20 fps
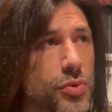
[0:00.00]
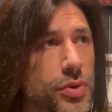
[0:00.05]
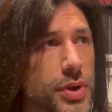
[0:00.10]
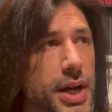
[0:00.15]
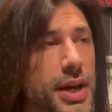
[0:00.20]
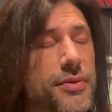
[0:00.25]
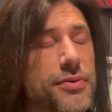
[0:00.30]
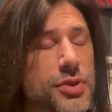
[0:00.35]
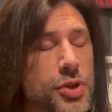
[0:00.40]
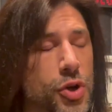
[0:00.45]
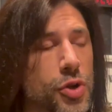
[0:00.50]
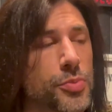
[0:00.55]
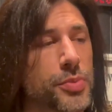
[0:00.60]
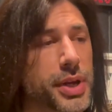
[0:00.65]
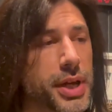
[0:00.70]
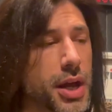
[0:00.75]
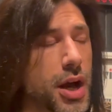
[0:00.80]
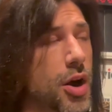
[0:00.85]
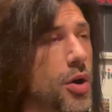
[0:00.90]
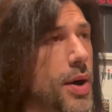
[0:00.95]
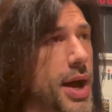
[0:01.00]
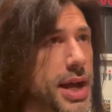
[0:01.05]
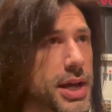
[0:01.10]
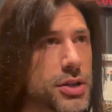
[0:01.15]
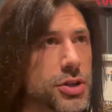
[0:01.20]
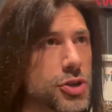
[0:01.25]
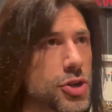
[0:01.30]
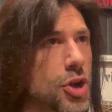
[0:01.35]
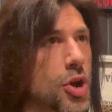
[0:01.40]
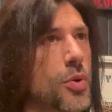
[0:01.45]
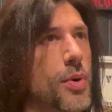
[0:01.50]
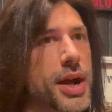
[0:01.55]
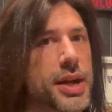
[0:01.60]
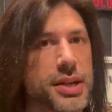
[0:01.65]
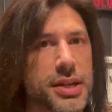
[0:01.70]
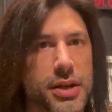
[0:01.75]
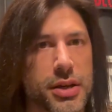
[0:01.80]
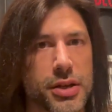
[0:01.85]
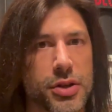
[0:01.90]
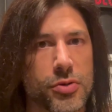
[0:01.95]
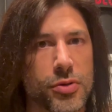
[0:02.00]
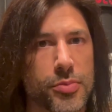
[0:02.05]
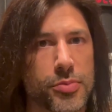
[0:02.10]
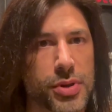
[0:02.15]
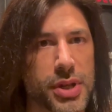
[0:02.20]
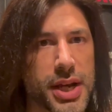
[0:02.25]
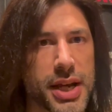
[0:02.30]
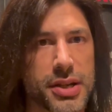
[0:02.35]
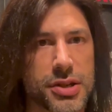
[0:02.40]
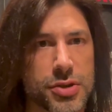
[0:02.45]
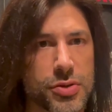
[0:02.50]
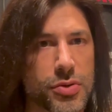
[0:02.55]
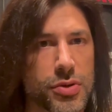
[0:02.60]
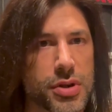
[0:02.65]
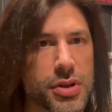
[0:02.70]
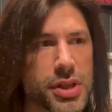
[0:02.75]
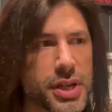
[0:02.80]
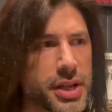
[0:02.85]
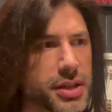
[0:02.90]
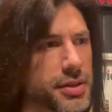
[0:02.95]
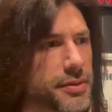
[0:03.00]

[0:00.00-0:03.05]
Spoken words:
have told me, oh, I had no idea you were playing to a click.